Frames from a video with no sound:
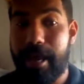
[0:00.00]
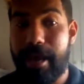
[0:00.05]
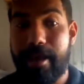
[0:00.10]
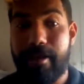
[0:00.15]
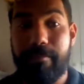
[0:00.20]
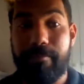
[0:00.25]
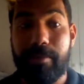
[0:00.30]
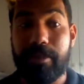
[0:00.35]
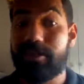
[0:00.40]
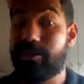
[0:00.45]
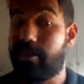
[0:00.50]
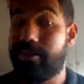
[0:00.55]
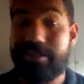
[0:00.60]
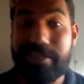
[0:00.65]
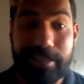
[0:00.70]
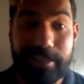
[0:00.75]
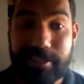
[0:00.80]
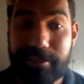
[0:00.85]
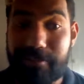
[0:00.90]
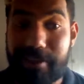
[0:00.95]

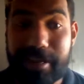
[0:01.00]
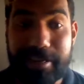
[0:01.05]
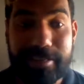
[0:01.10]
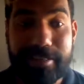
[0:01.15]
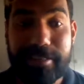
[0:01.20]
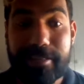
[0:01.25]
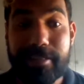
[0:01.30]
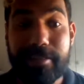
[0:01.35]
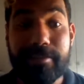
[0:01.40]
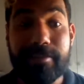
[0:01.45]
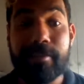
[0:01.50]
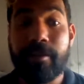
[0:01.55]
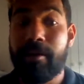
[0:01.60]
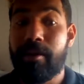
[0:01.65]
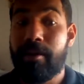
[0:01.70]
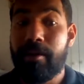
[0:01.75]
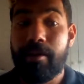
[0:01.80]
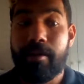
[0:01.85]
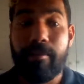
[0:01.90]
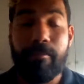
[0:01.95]
associate directors,
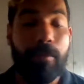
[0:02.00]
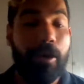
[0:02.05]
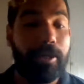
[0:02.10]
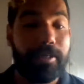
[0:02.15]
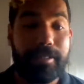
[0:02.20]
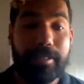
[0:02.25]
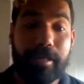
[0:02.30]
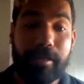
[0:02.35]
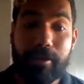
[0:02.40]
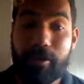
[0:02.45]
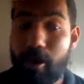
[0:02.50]
marketing and